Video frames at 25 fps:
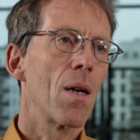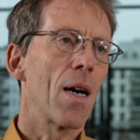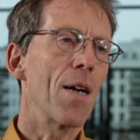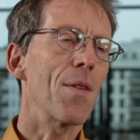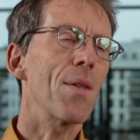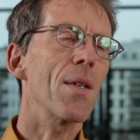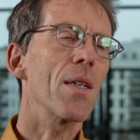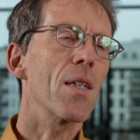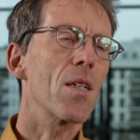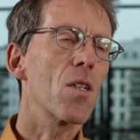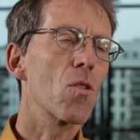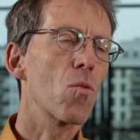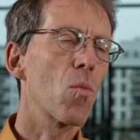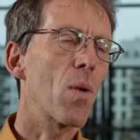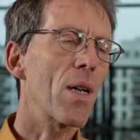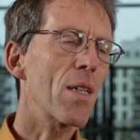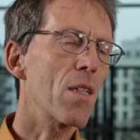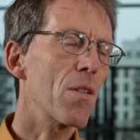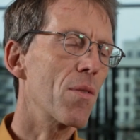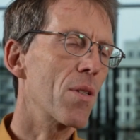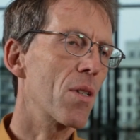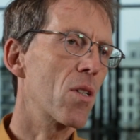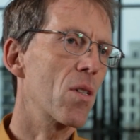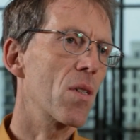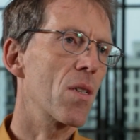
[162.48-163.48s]
I think it is one
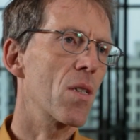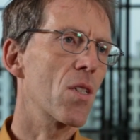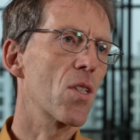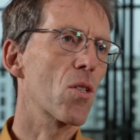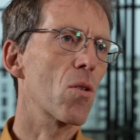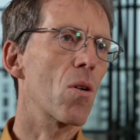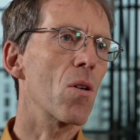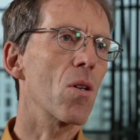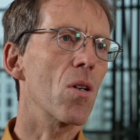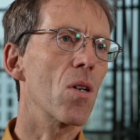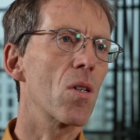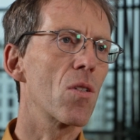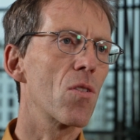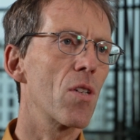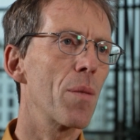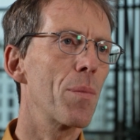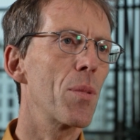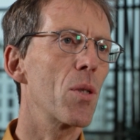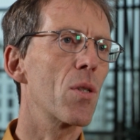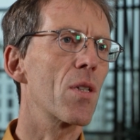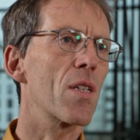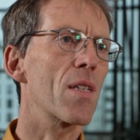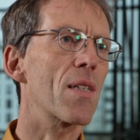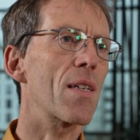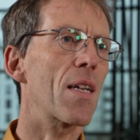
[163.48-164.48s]
of the strong
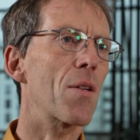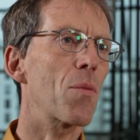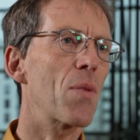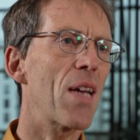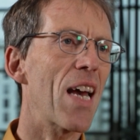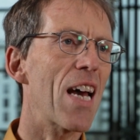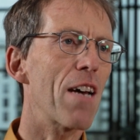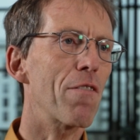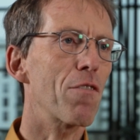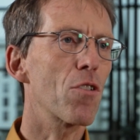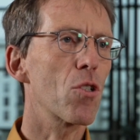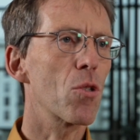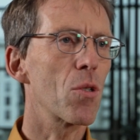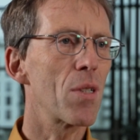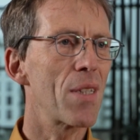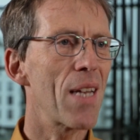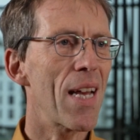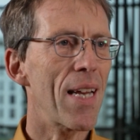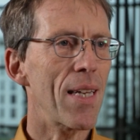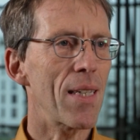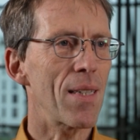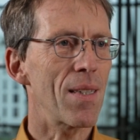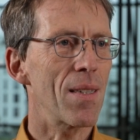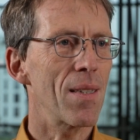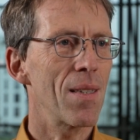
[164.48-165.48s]
contributors that we have
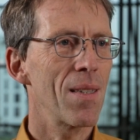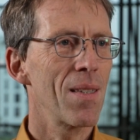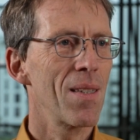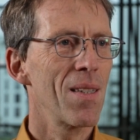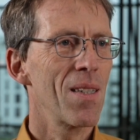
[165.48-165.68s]
today,